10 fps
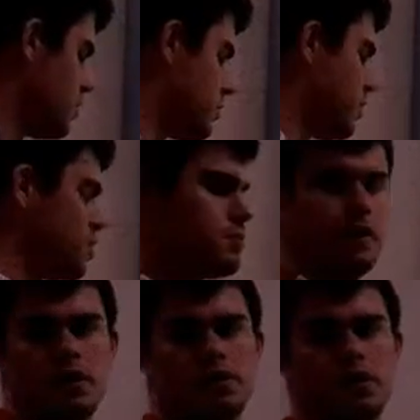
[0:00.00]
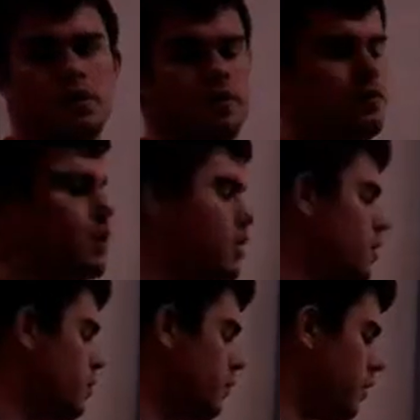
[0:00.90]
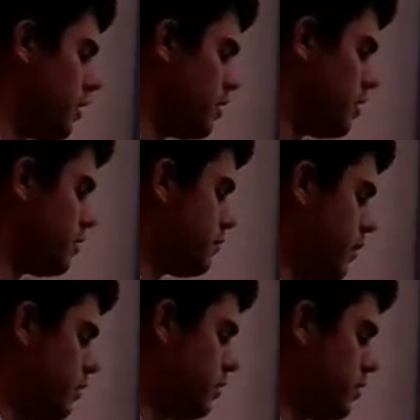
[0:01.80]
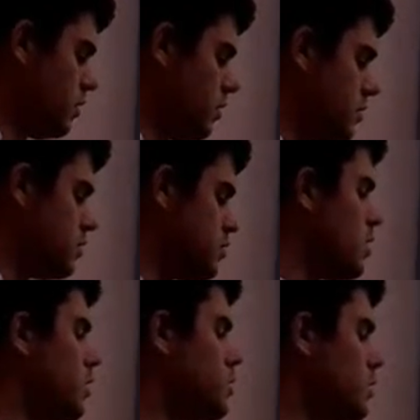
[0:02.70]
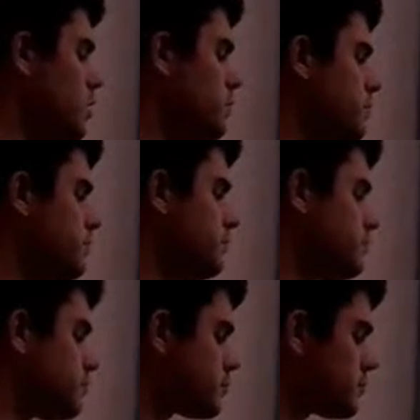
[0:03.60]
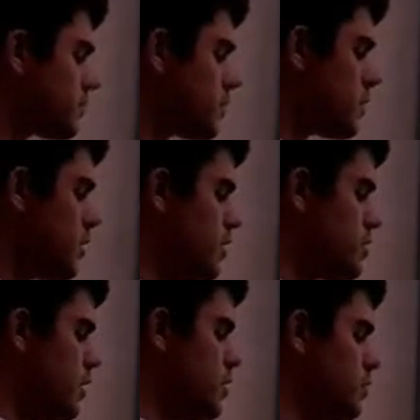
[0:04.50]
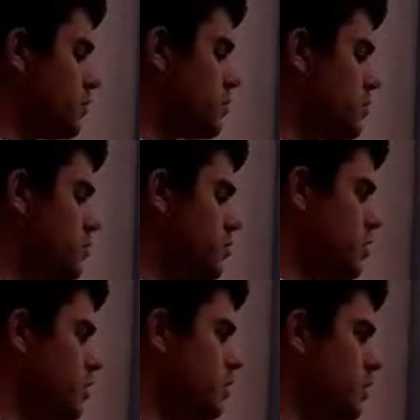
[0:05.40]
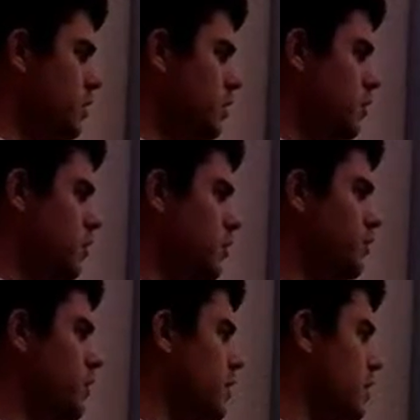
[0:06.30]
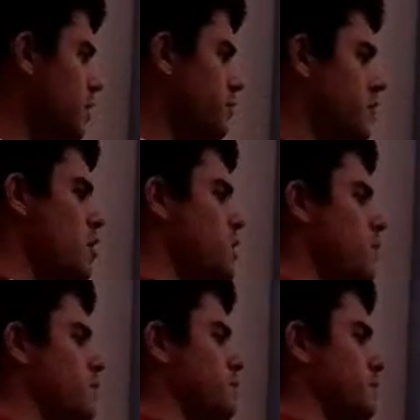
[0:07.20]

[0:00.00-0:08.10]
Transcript: So the expected value of the ith row, jth column is equal to the sum of the ith row